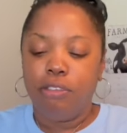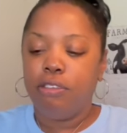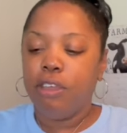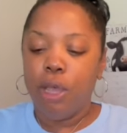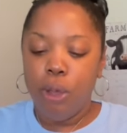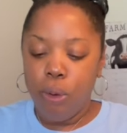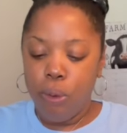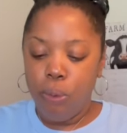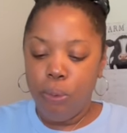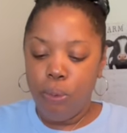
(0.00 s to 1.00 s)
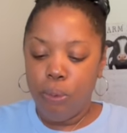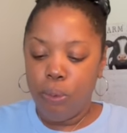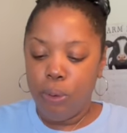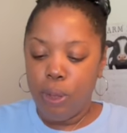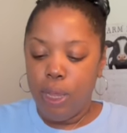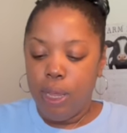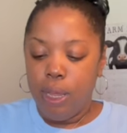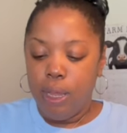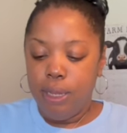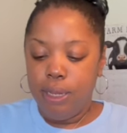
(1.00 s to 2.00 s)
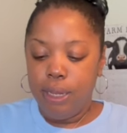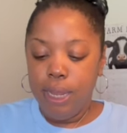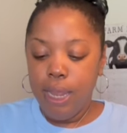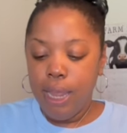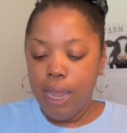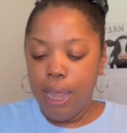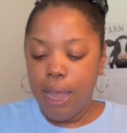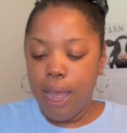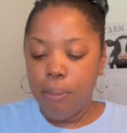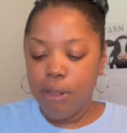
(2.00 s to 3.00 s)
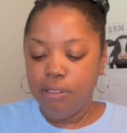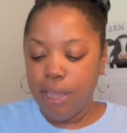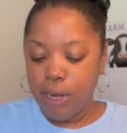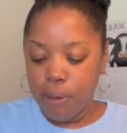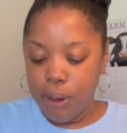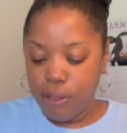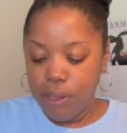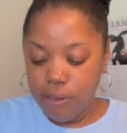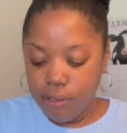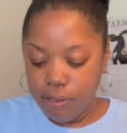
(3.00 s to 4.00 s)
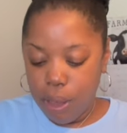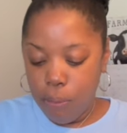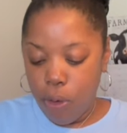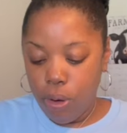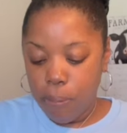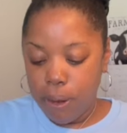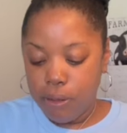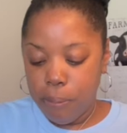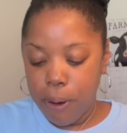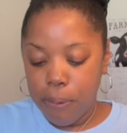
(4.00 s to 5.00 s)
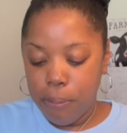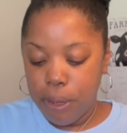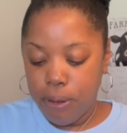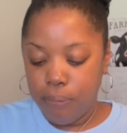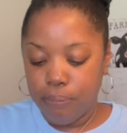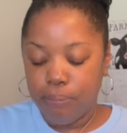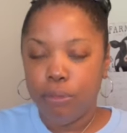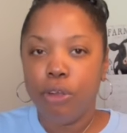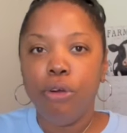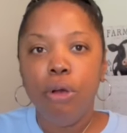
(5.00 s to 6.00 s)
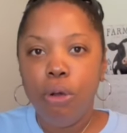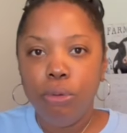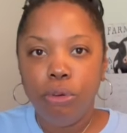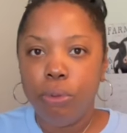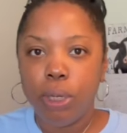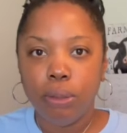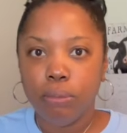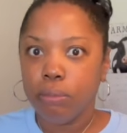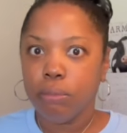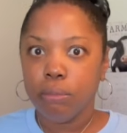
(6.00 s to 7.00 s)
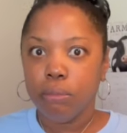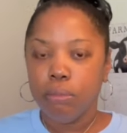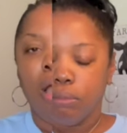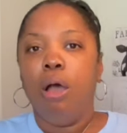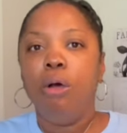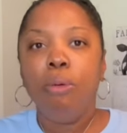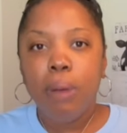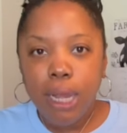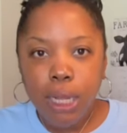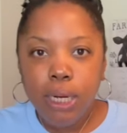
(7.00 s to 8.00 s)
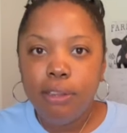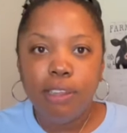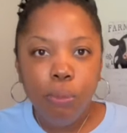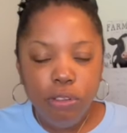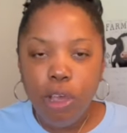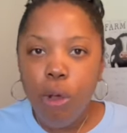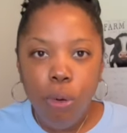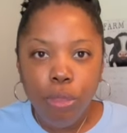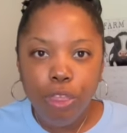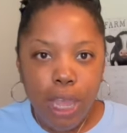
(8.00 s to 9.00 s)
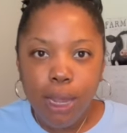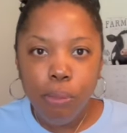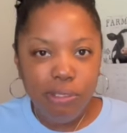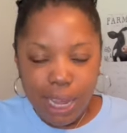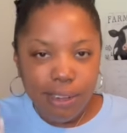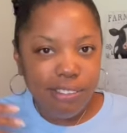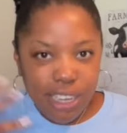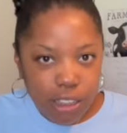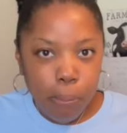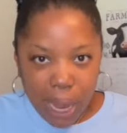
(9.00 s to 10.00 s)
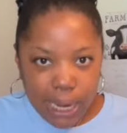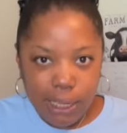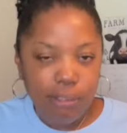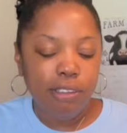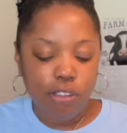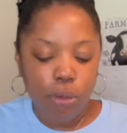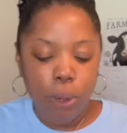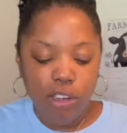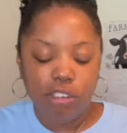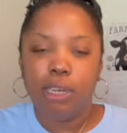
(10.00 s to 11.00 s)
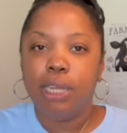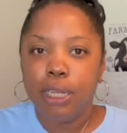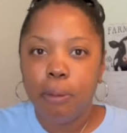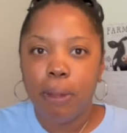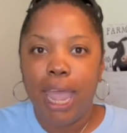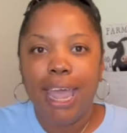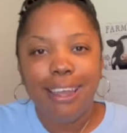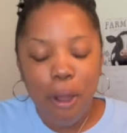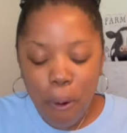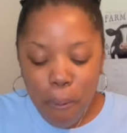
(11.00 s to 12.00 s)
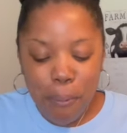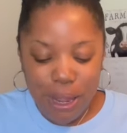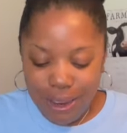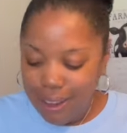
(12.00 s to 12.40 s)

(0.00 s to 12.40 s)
So yeah, I'm excited about this because I'm all about the peppermint. Girl, hold on. Oh my goodness, it was a whole thing. It was like a teeth biting situation to get the bag open.